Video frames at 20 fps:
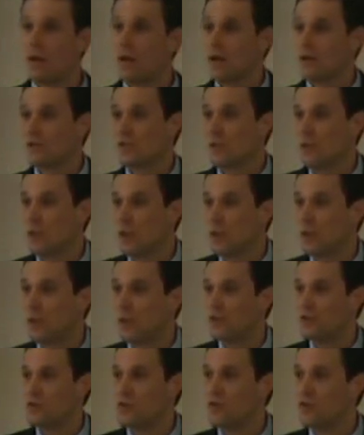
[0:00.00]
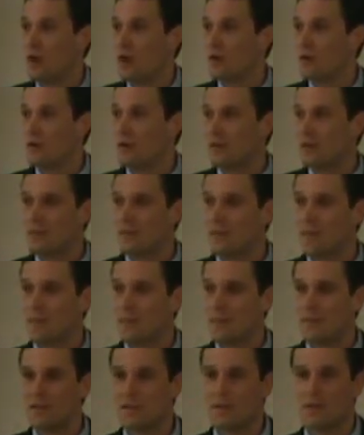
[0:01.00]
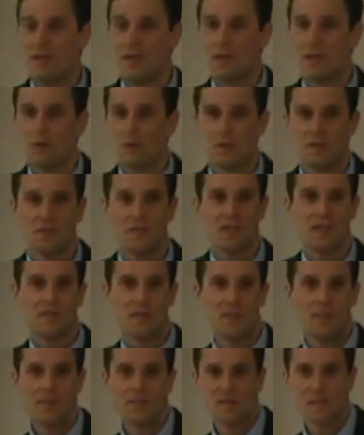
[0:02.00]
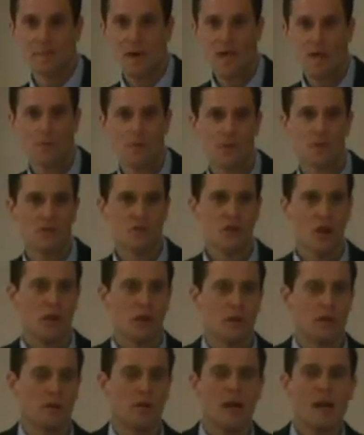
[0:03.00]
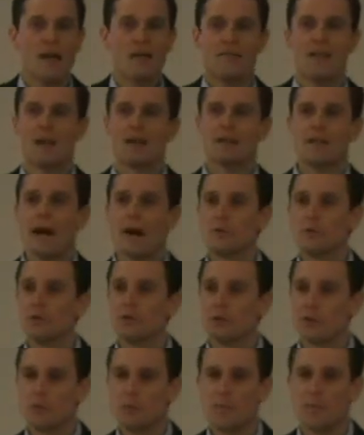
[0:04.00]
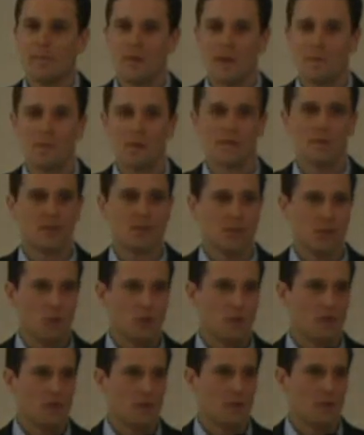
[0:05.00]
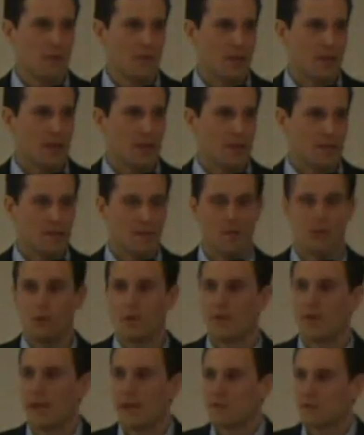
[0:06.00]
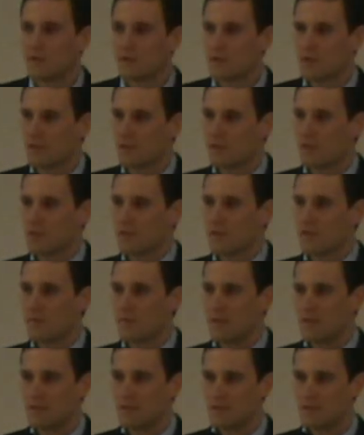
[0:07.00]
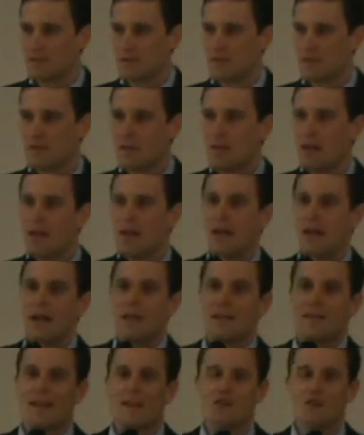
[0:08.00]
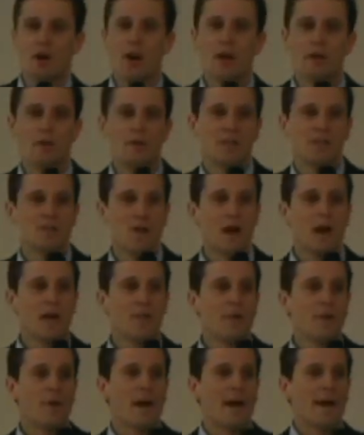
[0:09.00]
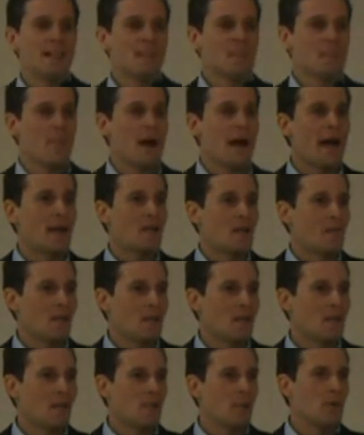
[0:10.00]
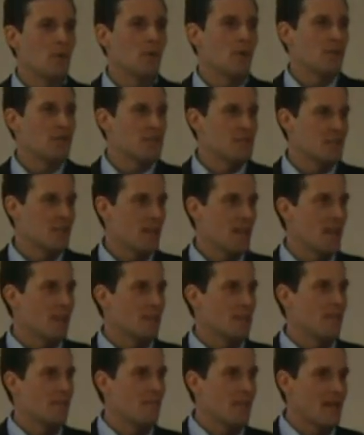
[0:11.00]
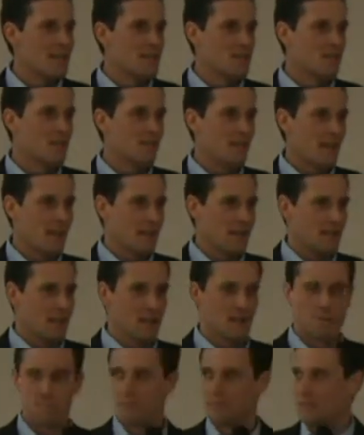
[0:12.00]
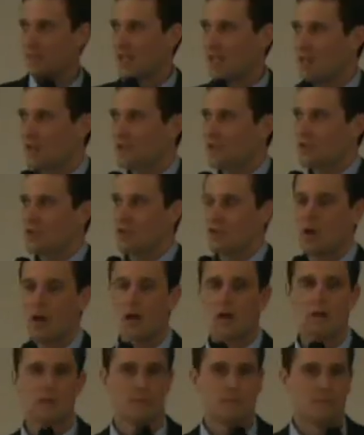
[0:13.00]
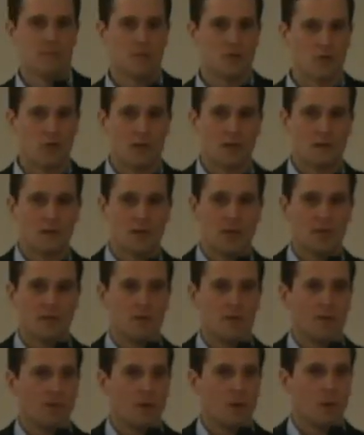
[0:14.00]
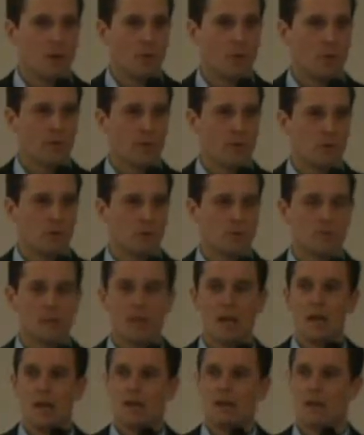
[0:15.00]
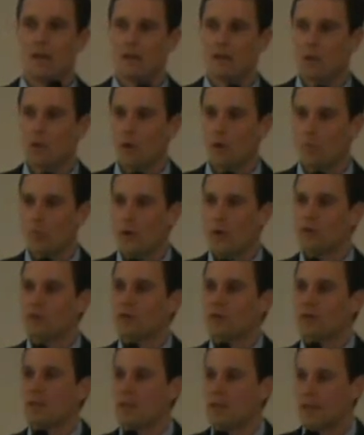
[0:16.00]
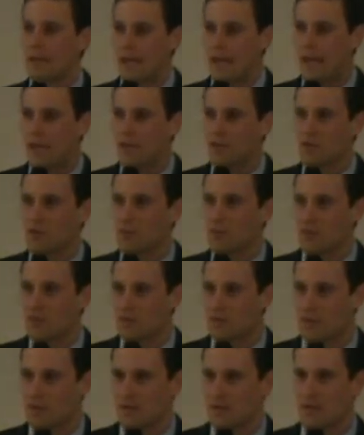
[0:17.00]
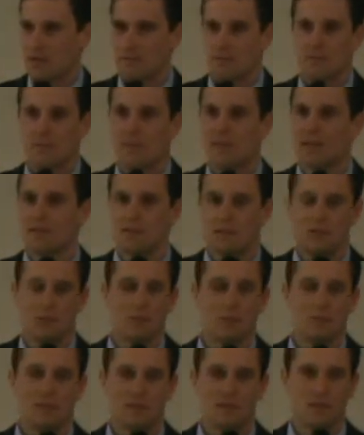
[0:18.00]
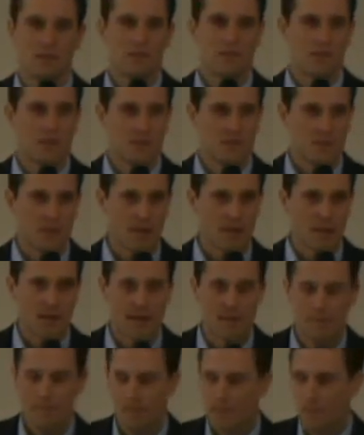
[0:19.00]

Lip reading: So corporations chartered in the state of Pennsylvania receive a piece of paper, a charter, that allows a group of people to do certain things, to engage in certain types of business. That charter is authorized by the people of the state of Pennsylvania. They get this charter, that charter is given to the corporation, now the corporation can engage in business. They can sue and be sued, things like that.